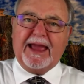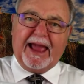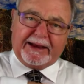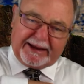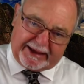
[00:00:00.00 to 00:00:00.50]

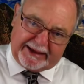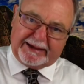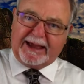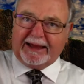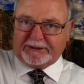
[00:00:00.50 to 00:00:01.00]
And
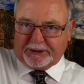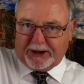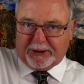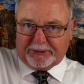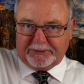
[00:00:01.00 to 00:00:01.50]
he had to
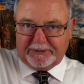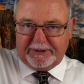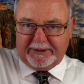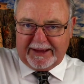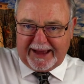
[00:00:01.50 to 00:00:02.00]
go
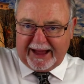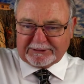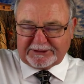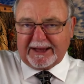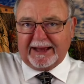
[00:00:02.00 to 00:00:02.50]

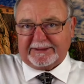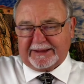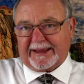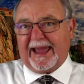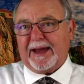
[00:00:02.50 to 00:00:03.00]
outside
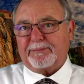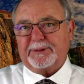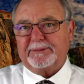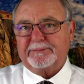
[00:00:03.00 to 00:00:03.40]
the camp